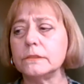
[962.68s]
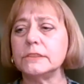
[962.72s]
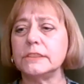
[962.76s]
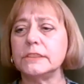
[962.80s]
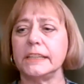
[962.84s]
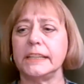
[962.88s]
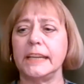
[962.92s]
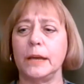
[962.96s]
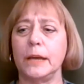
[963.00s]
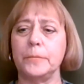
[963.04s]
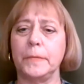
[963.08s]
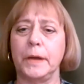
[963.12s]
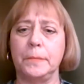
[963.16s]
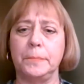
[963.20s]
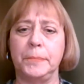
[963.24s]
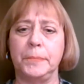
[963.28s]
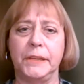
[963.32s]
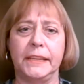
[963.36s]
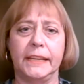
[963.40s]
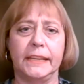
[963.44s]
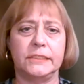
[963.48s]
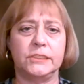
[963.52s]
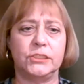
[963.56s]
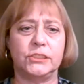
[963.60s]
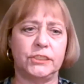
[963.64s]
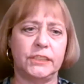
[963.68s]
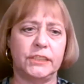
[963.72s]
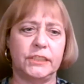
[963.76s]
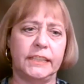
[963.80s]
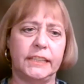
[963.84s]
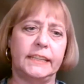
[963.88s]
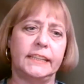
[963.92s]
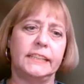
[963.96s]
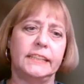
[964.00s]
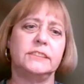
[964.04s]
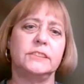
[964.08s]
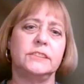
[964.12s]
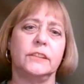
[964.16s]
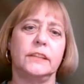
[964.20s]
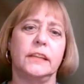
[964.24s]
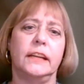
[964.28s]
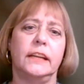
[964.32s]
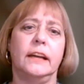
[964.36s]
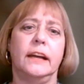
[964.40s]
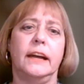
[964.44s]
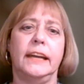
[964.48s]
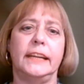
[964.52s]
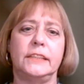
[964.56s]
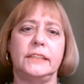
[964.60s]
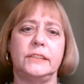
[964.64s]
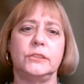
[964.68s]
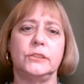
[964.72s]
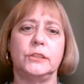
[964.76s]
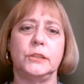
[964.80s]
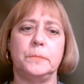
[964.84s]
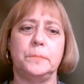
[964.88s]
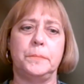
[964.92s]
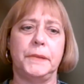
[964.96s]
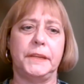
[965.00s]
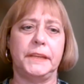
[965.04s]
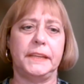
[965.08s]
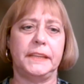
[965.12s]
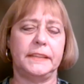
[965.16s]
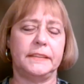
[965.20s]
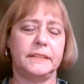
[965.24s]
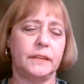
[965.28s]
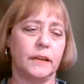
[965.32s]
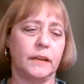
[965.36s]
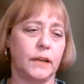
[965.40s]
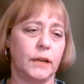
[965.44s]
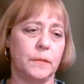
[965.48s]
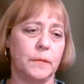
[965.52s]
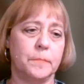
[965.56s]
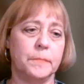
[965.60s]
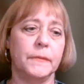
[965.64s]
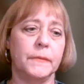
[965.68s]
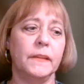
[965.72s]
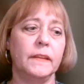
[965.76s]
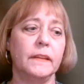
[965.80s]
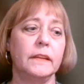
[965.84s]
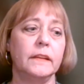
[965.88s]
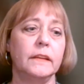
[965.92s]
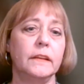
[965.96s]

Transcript: to get my PhD so that I could become